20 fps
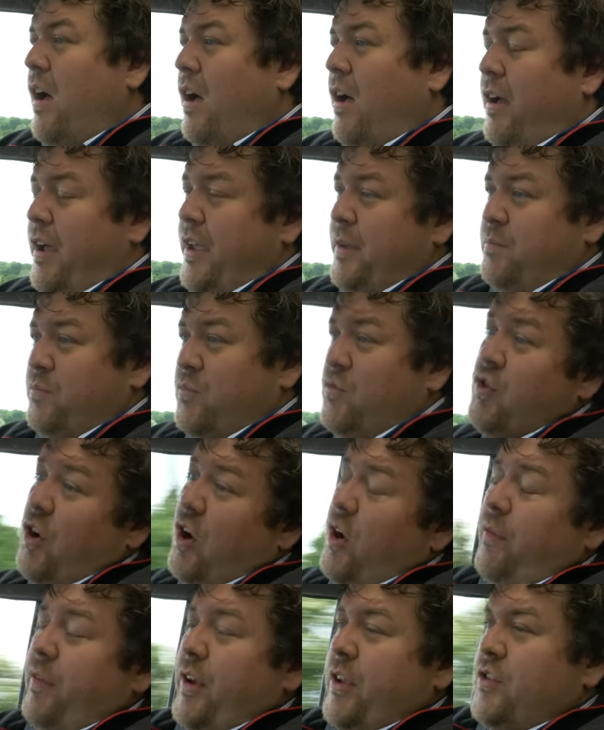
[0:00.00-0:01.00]
I
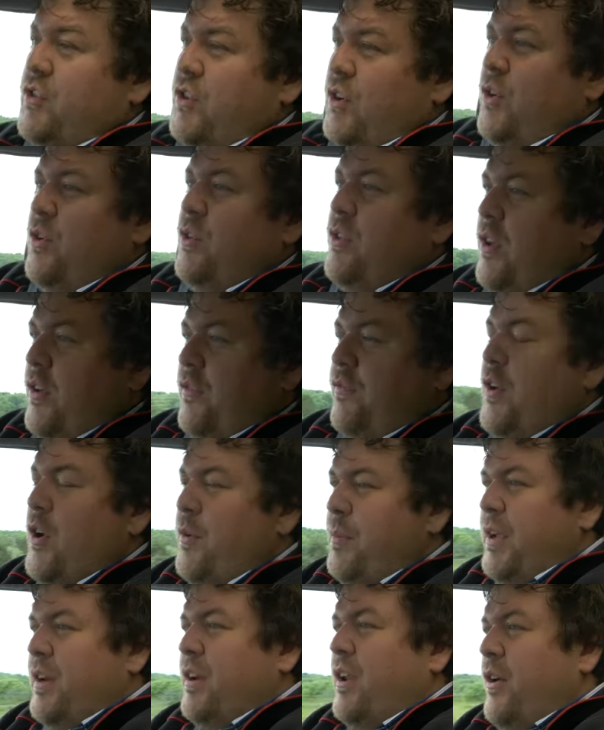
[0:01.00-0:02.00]
drove it to the
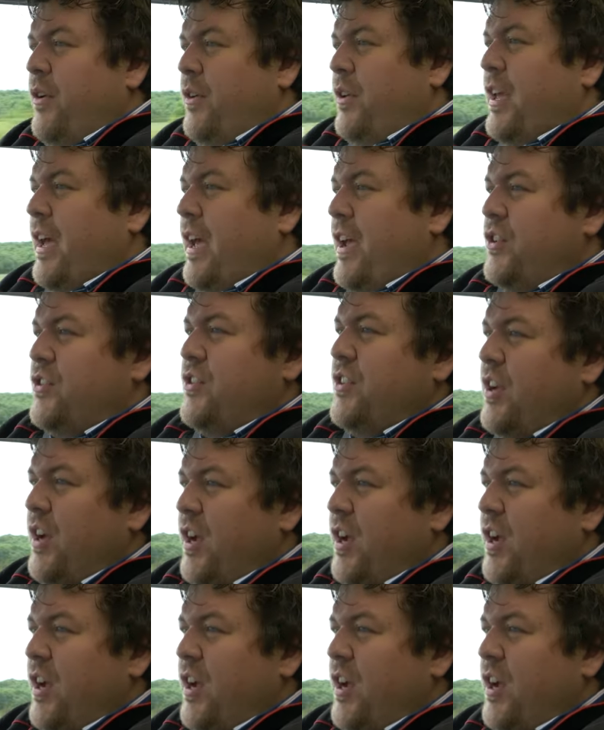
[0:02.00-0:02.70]
filming location